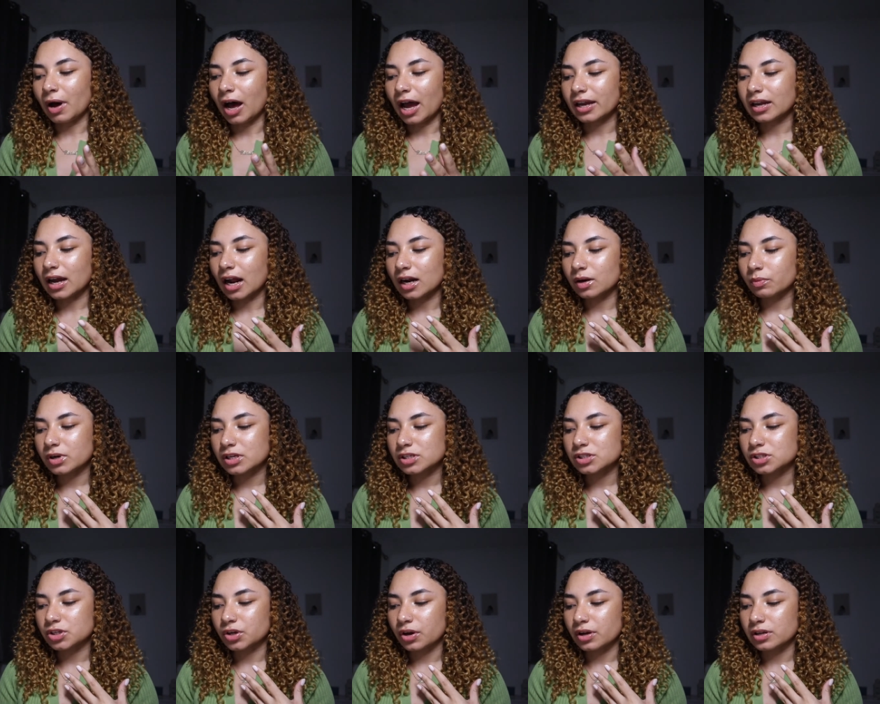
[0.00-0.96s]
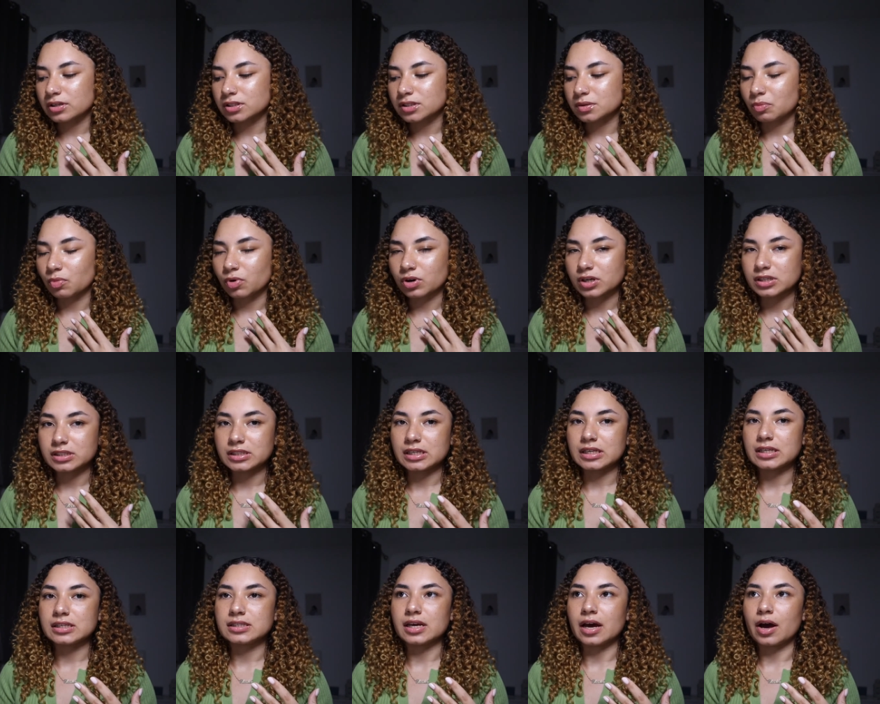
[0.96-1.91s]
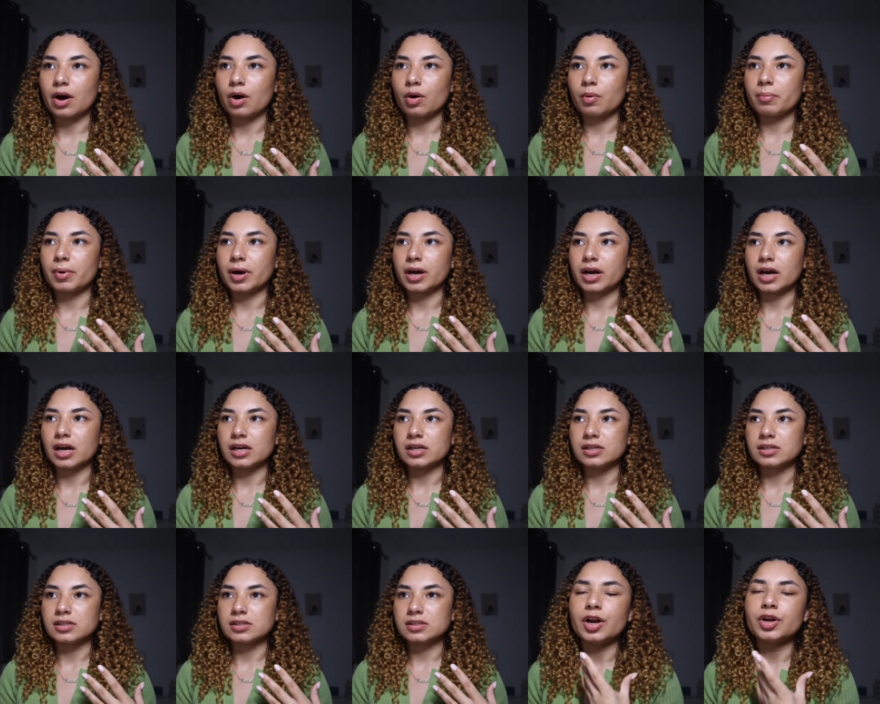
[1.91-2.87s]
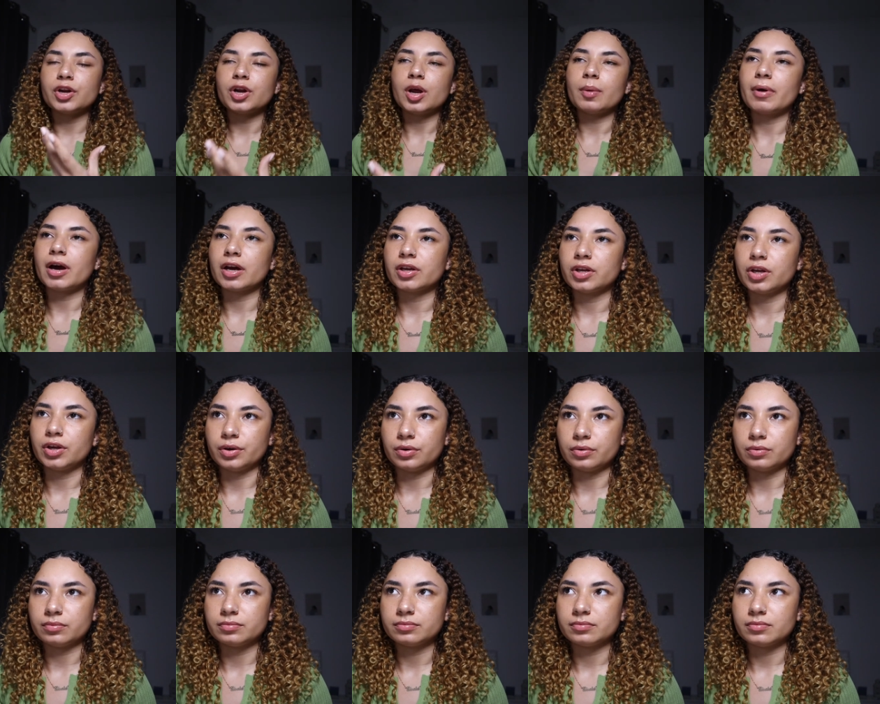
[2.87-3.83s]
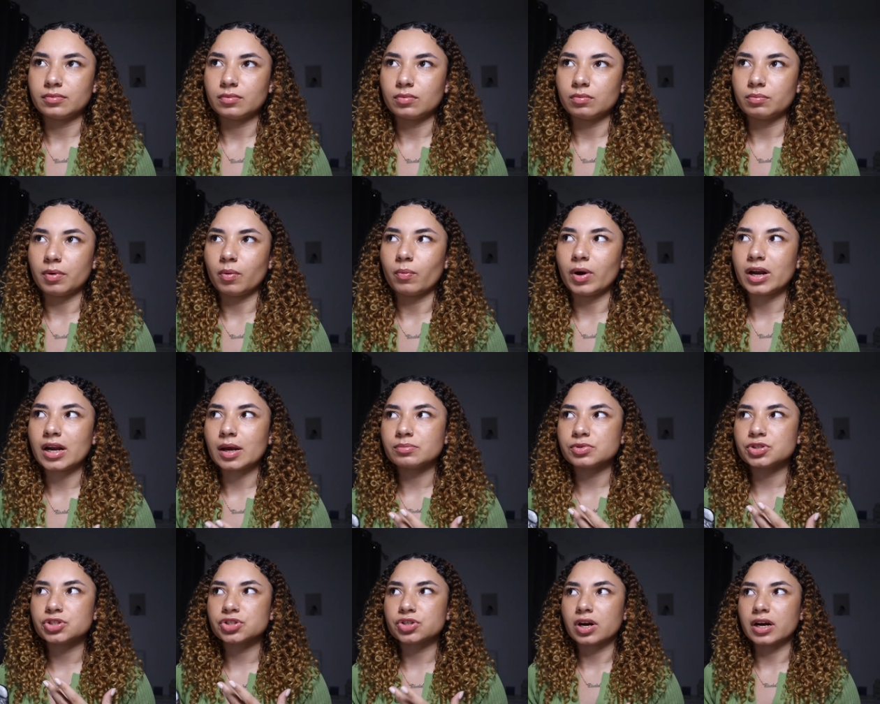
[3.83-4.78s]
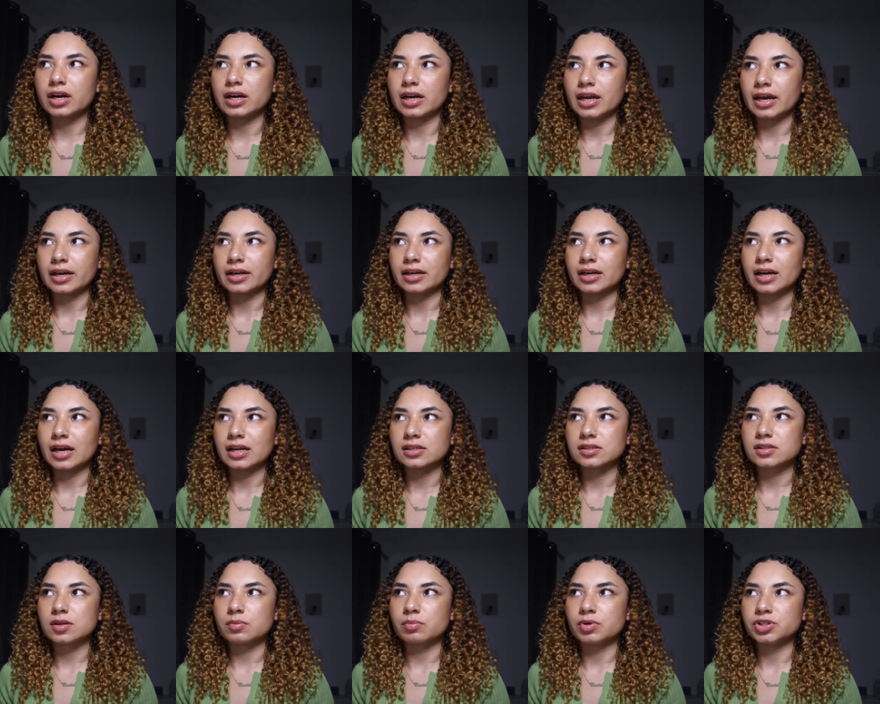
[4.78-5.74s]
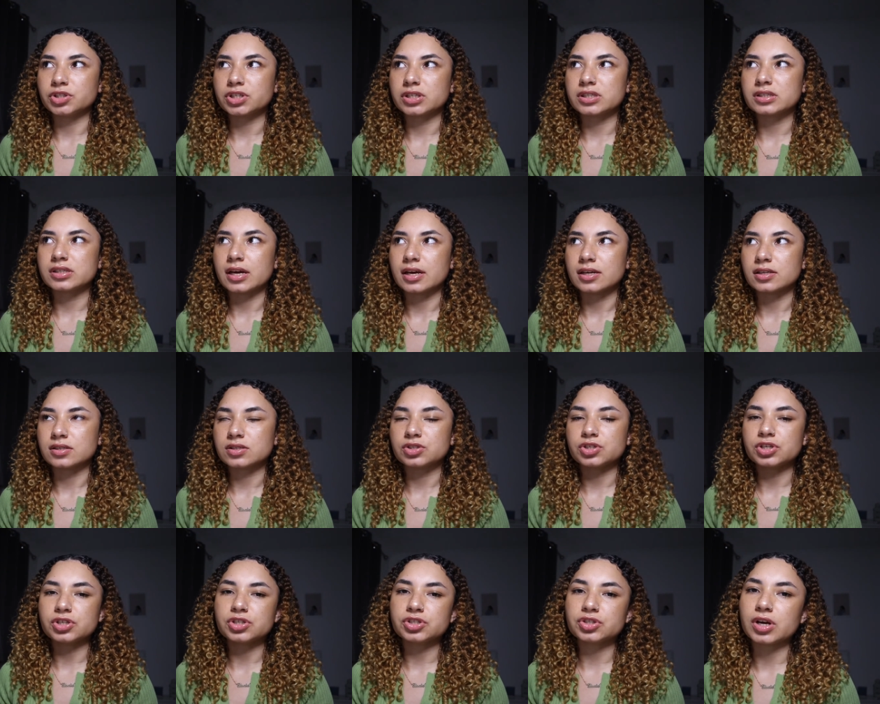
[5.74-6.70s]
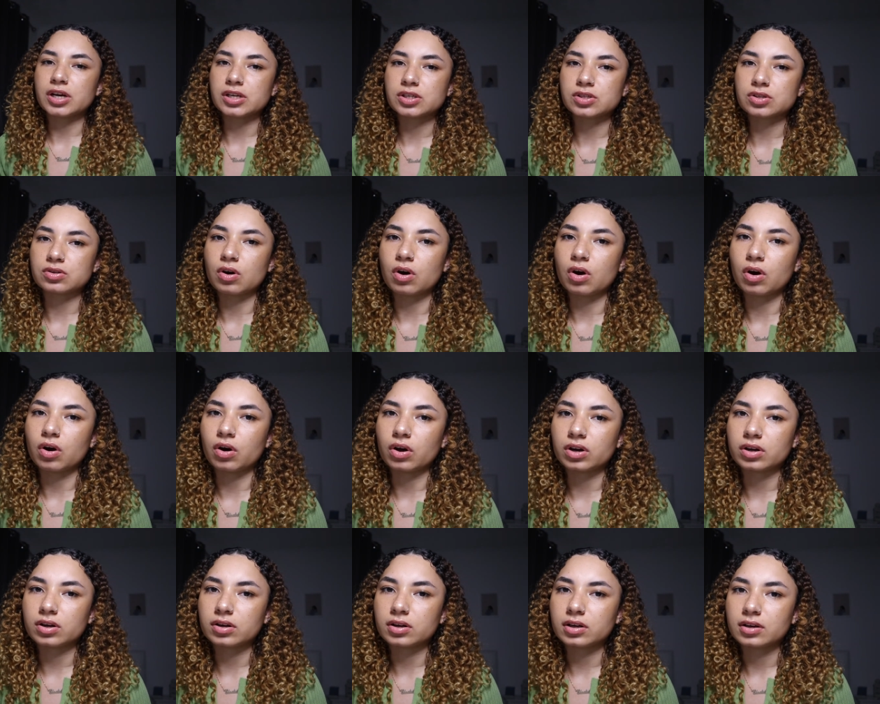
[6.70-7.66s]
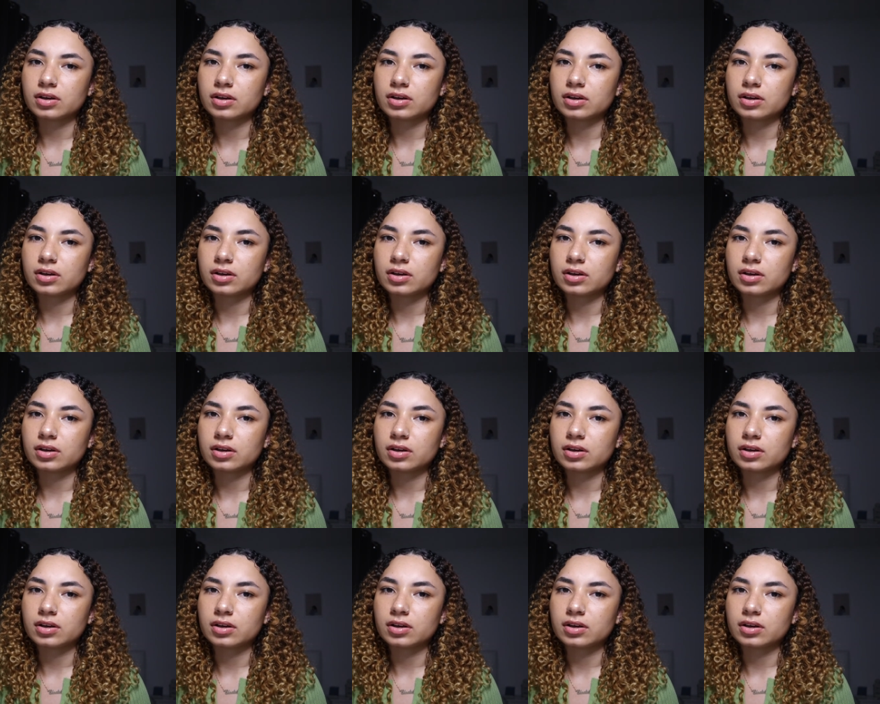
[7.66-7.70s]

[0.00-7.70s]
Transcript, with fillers: But I kind of wanted to go into more detail because I don't know about you, but when I'm struggling and someone just says, just trust God.